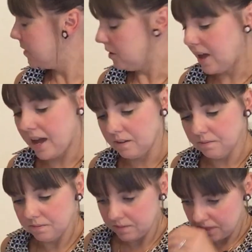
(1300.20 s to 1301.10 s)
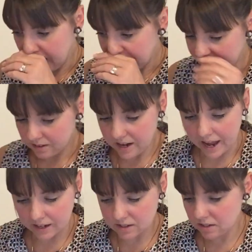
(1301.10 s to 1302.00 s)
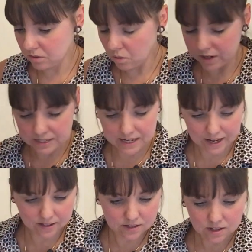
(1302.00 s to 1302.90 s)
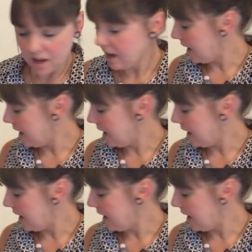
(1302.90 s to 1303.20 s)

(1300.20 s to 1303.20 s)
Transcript: Okay, then next, what is next?